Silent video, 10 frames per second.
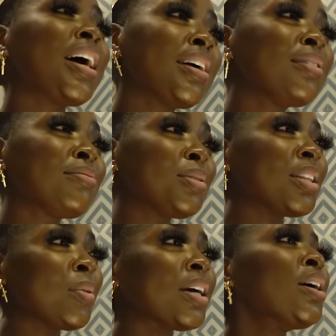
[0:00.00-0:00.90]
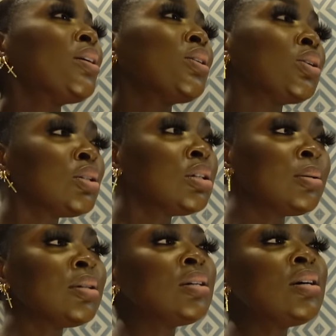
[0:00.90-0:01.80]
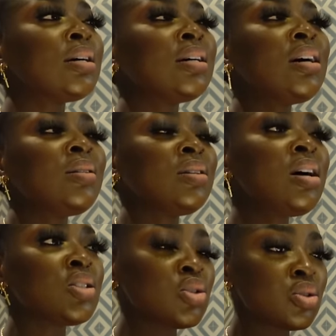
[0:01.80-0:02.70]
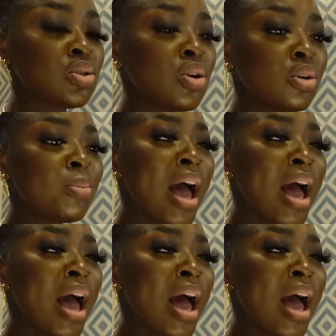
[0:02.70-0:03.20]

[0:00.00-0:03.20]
I couldn't do it that way. Oh, I want you so